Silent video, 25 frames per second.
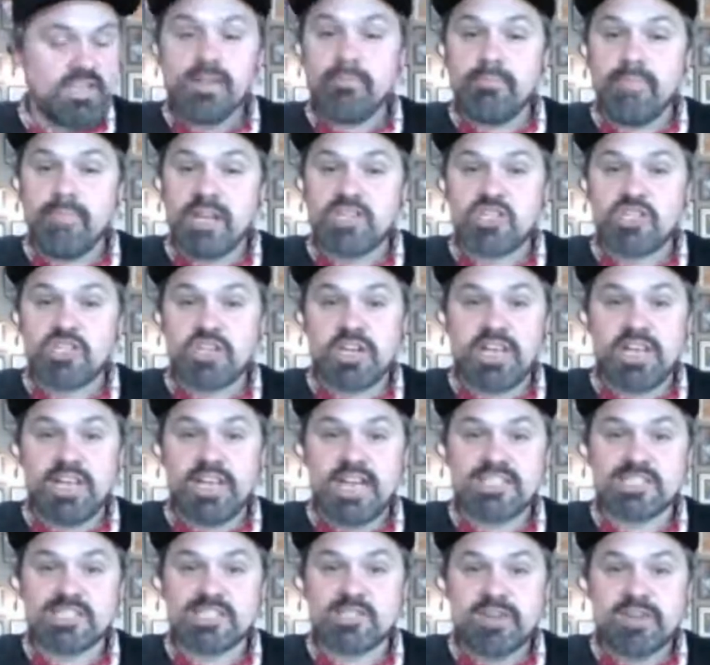Make sure your
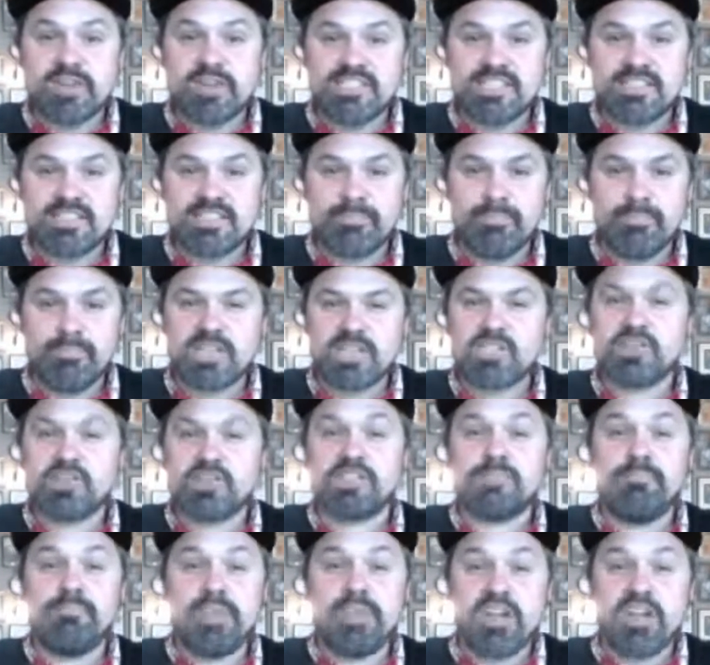glass is rinsed. Make sure
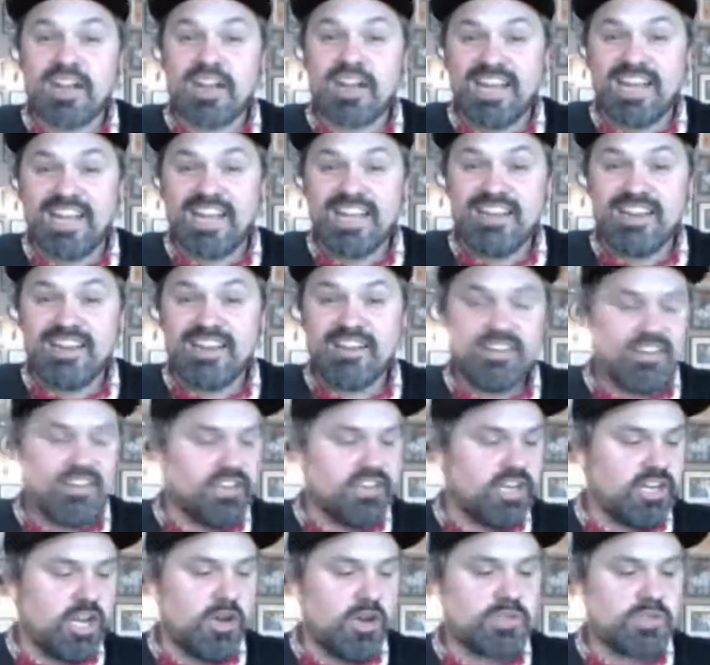it's beer clean.
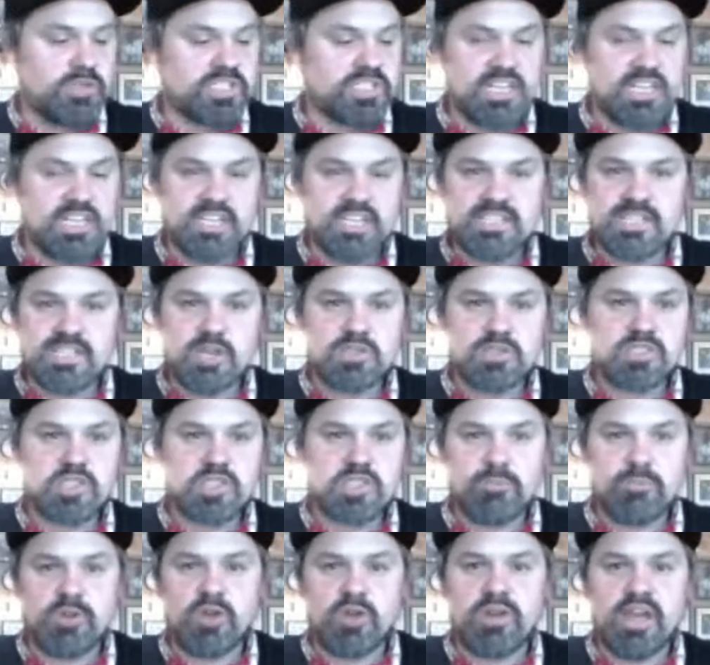No suds, no
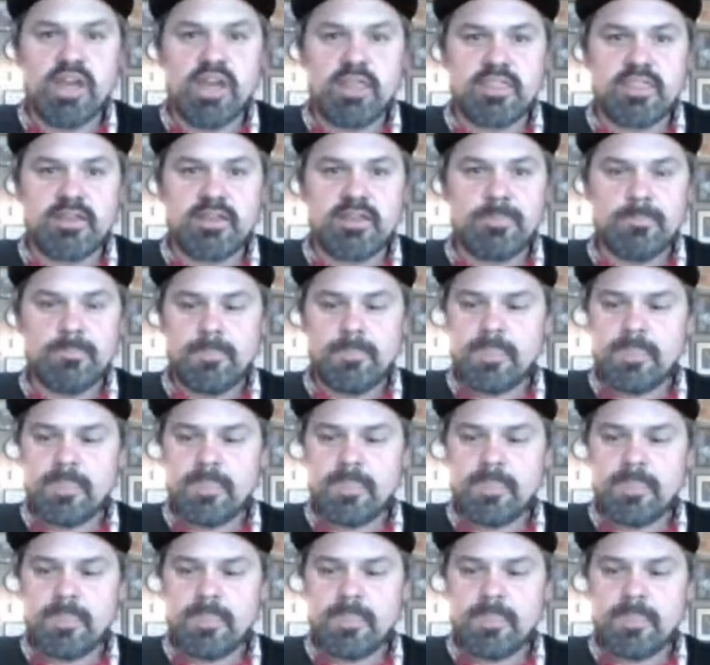soap, no nothing.